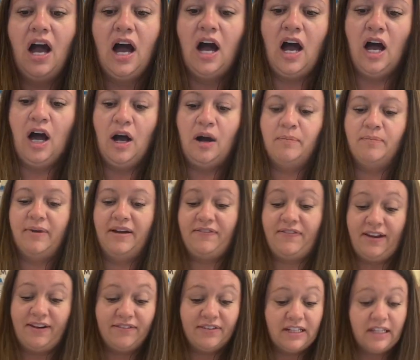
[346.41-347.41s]
My
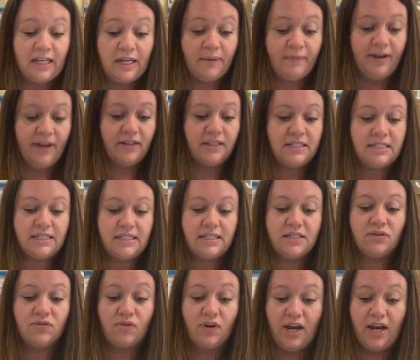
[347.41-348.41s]
favorite thing about this is
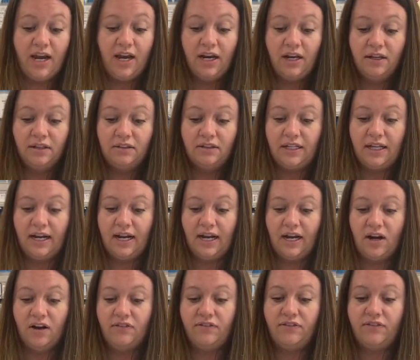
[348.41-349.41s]
the ring that I
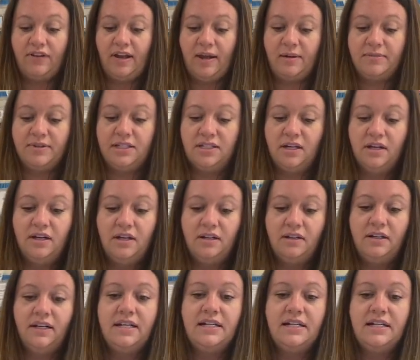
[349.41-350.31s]
got off of Amazon.